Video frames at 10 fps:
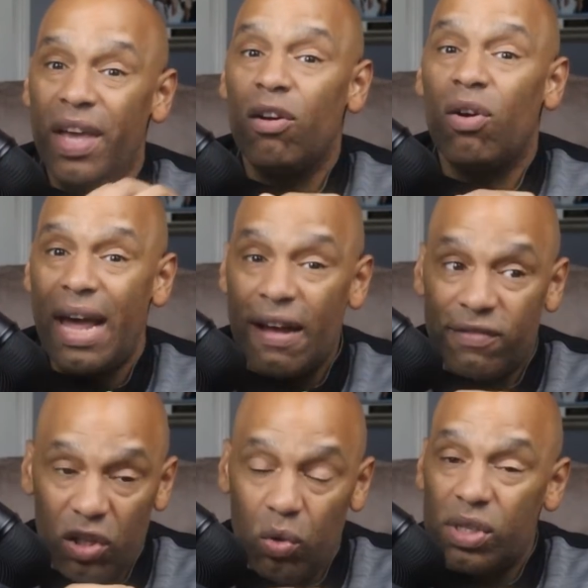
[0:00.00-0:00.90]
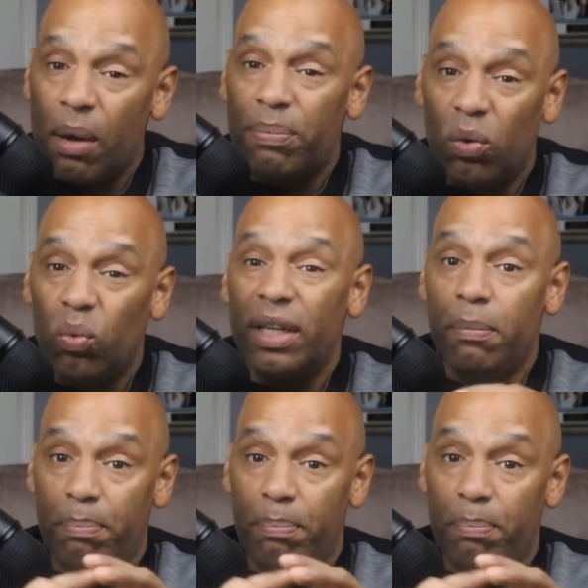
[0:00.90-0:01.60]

They're going to have to do something really